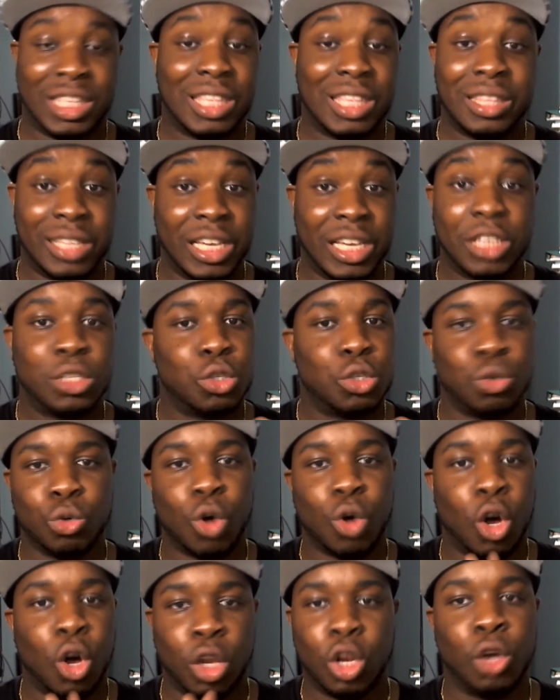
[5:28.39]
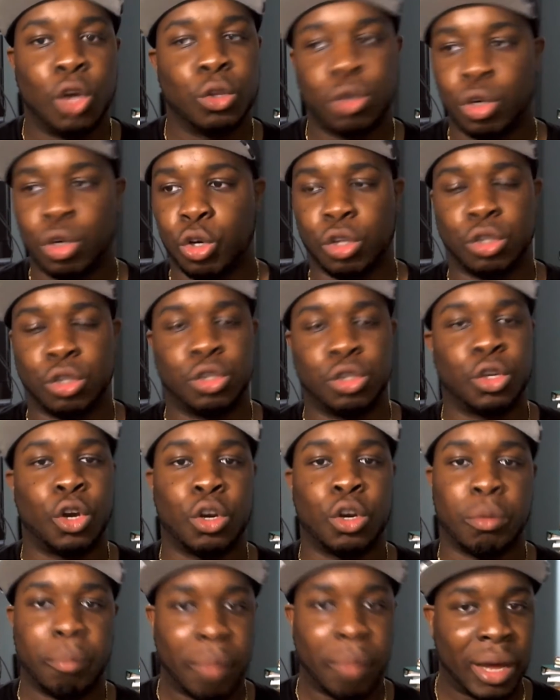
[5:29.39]
These two alone could
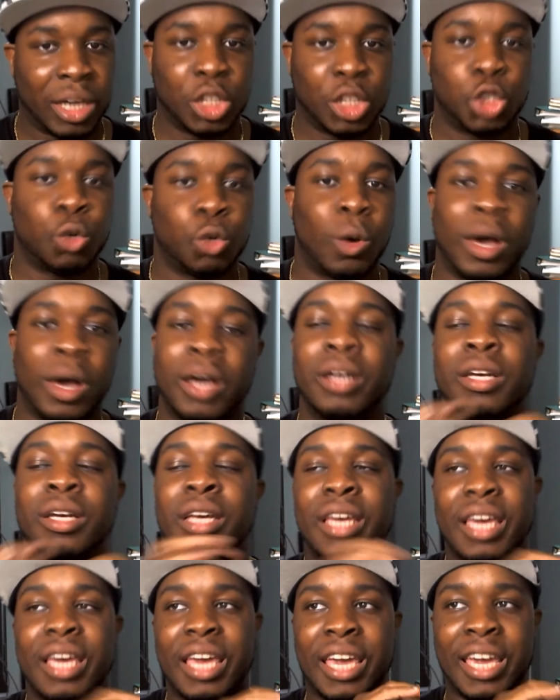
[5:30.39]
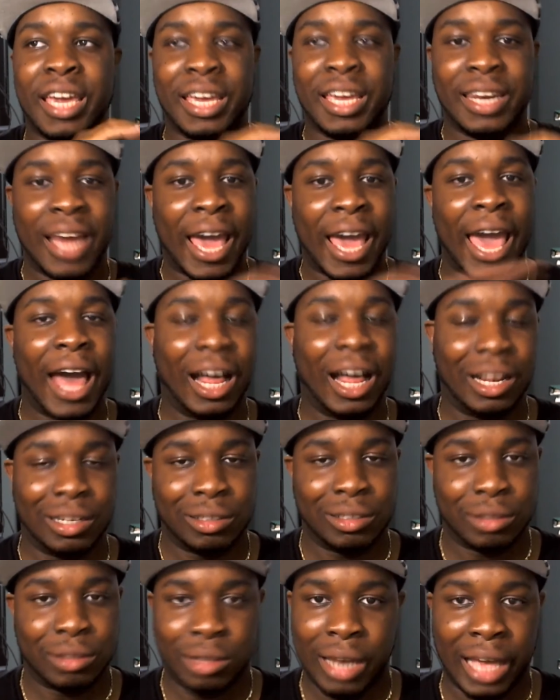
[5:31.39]
turn Marijoa in
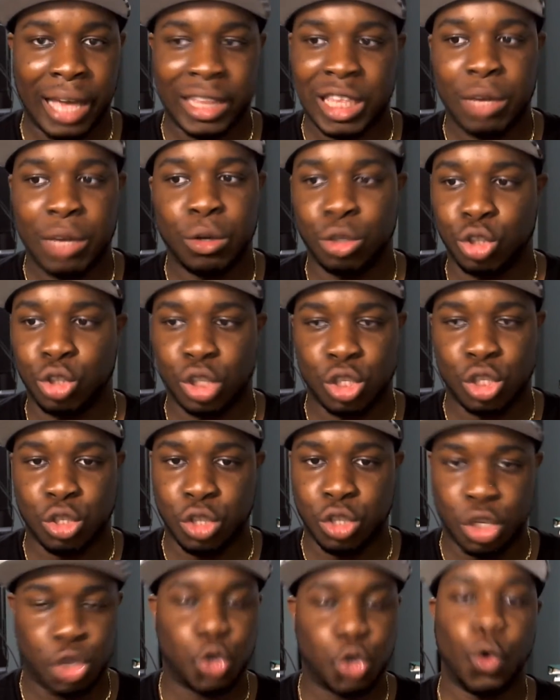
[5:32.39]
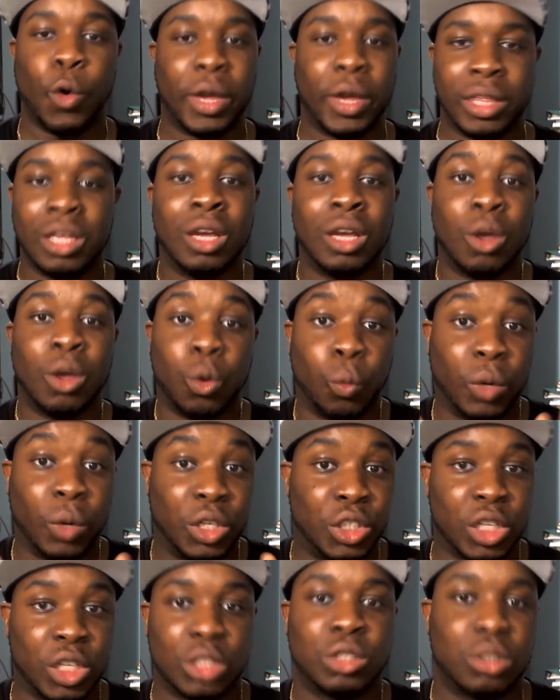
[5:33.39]
hell. Like they could just destroy it
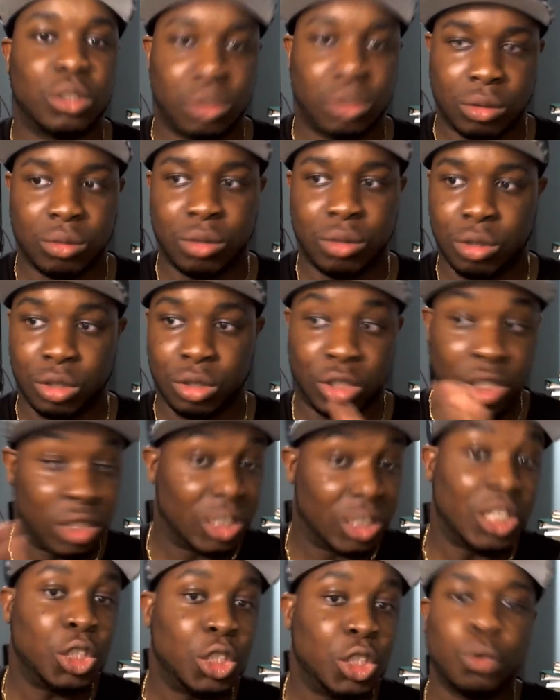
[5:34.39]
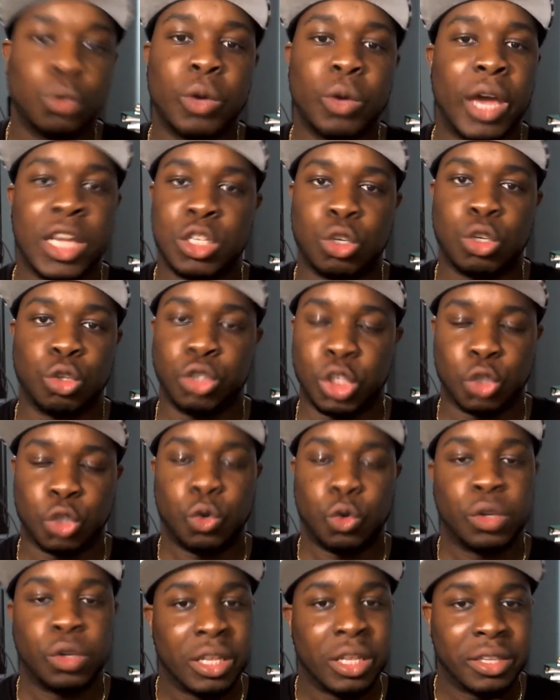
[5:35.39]
with just these two guys could
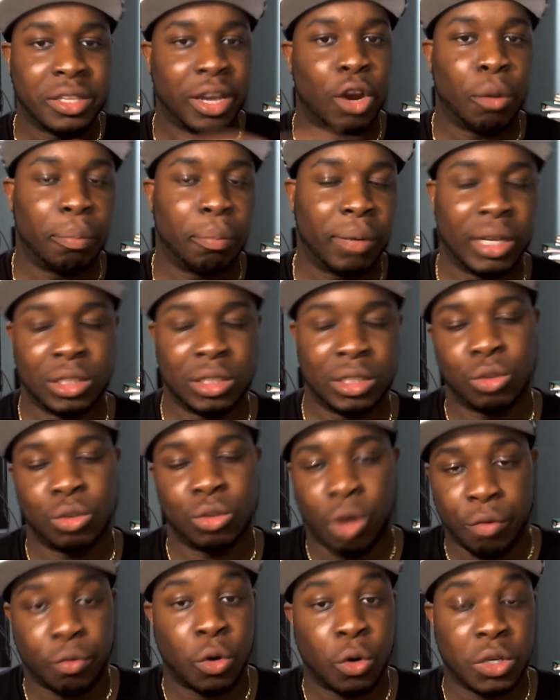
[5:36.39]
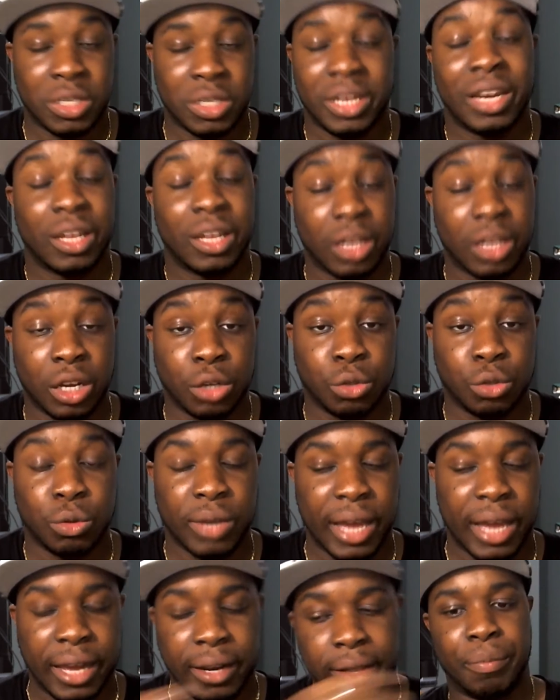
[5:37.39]
destroy the entire place. So of course they're not gonna do
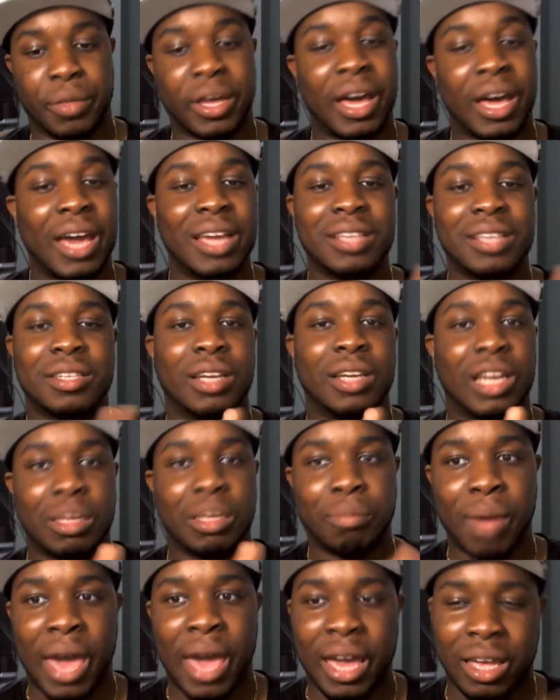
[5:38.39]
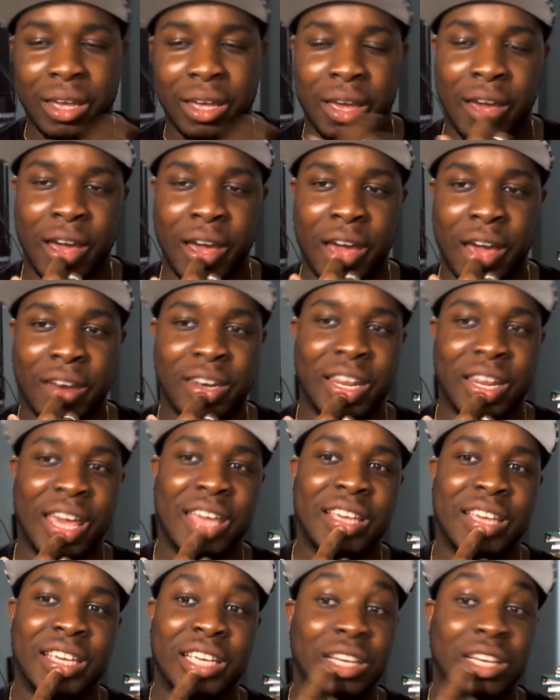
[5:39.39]
that. The guy is laid back and
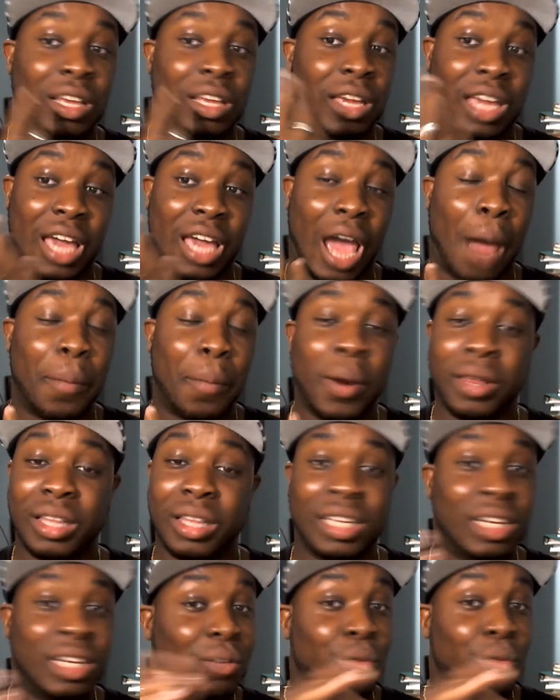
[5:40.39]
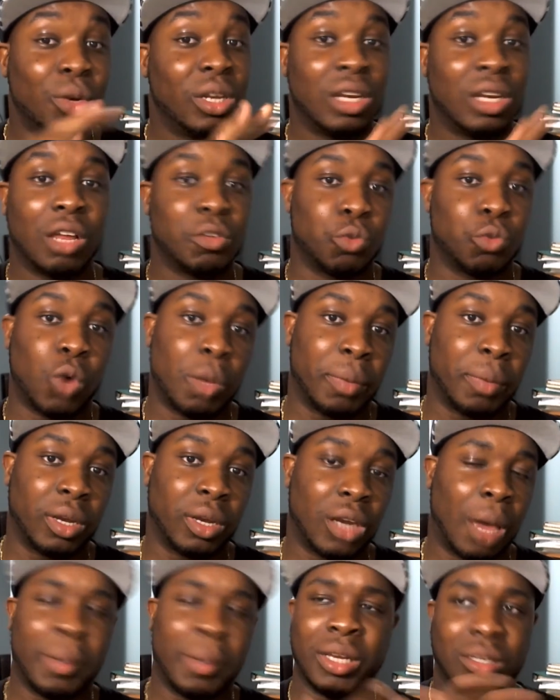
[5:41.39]
he apparently he really loves women.
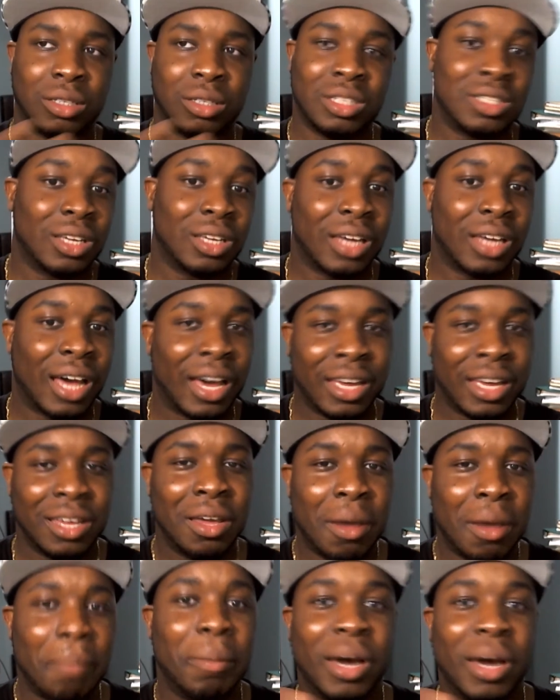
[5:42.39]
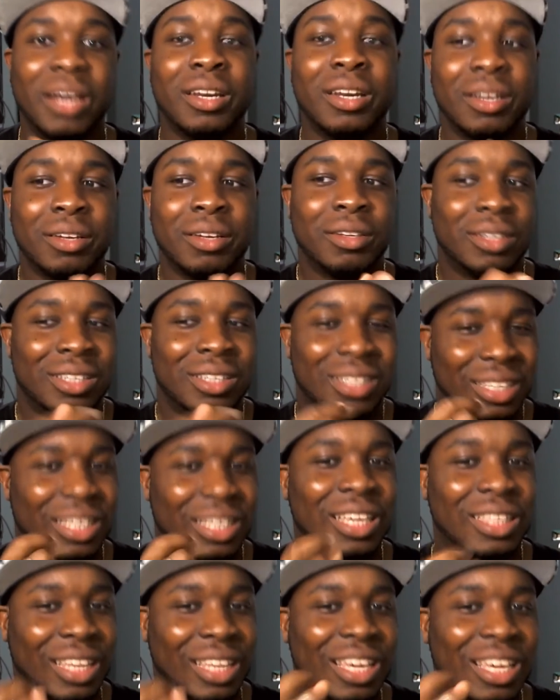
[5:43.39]
I mean he's a guy, but
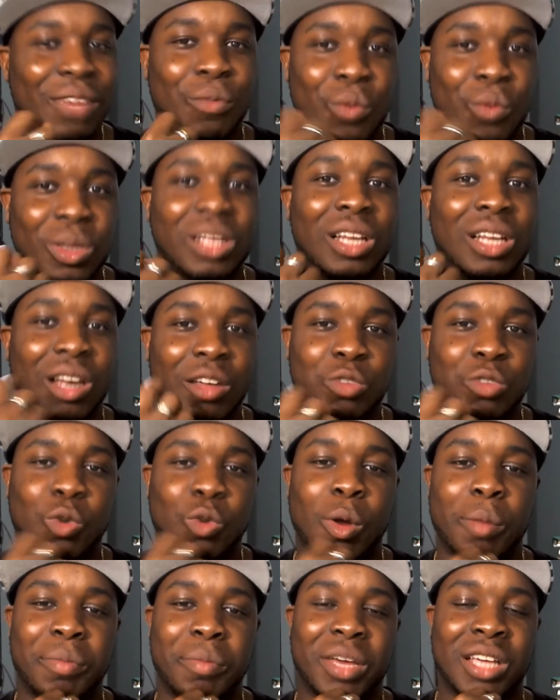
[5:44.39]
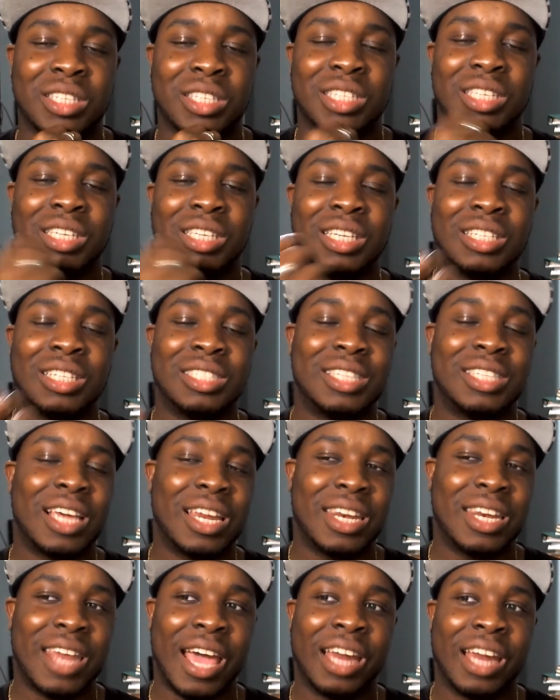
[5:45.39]
I think he really loves women because he
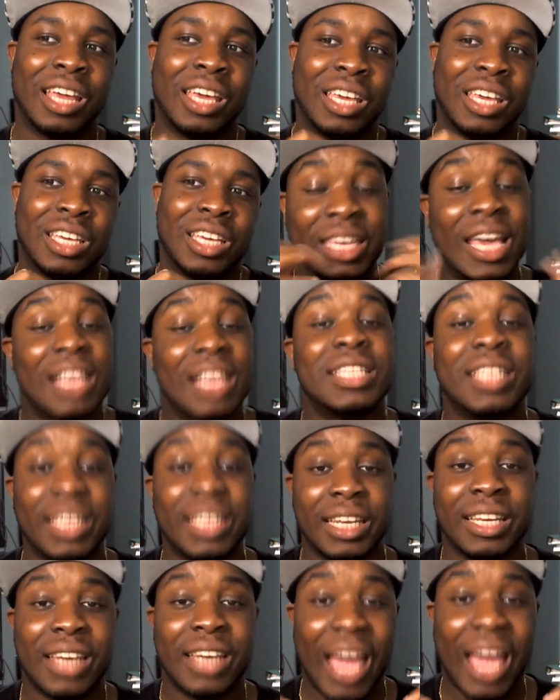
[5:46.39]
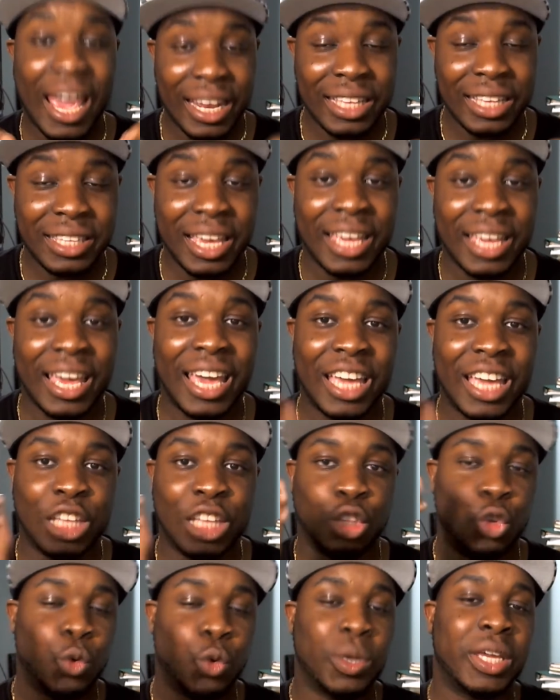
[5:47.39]
said that he hasn't eaten anything in
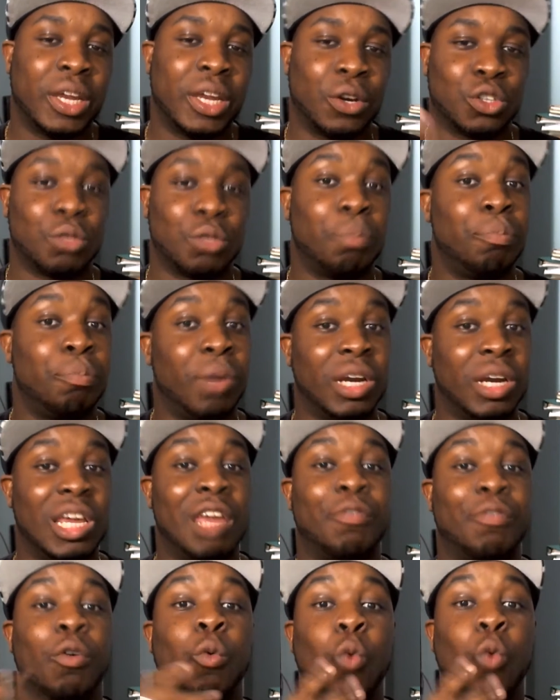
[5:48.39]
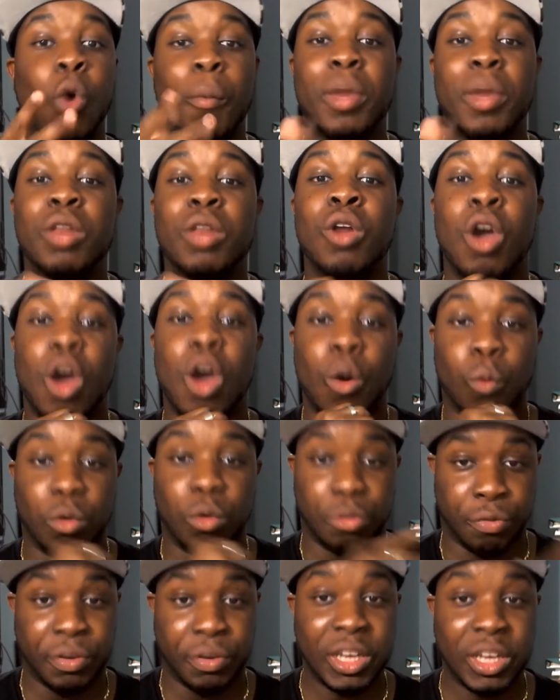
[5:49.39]
3 years. But if a woman
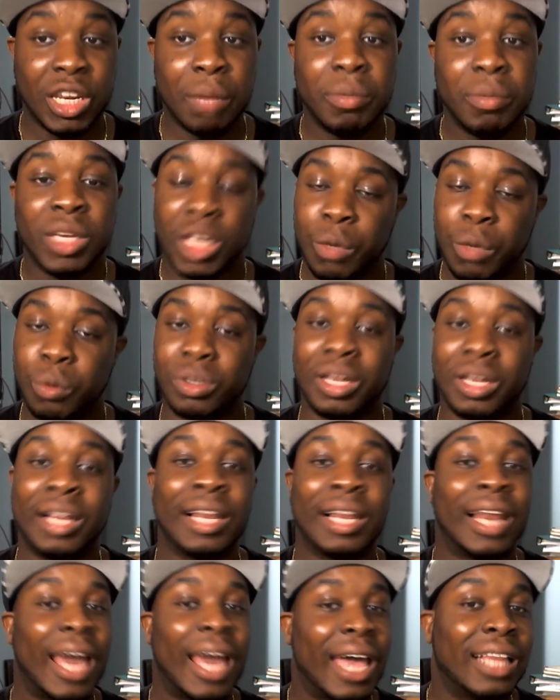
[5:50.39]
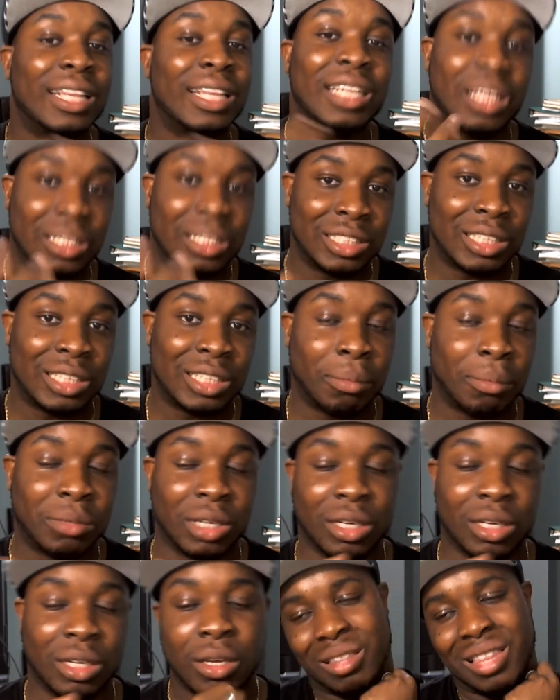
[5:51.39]
would feed him, he would gladly accept
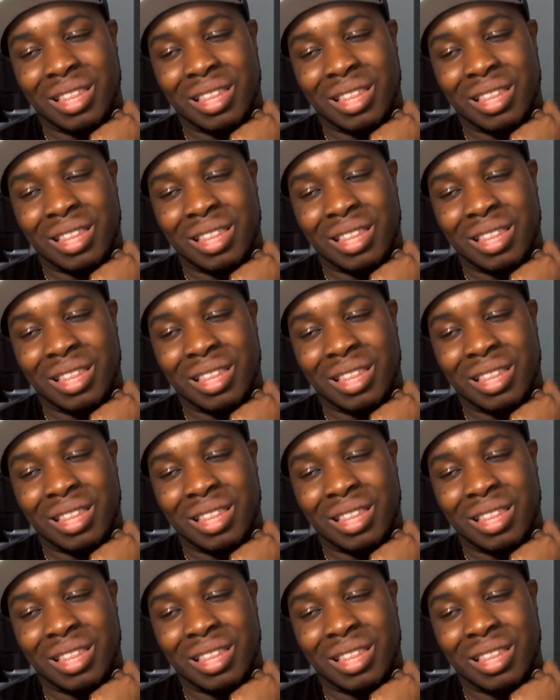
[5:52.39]
it.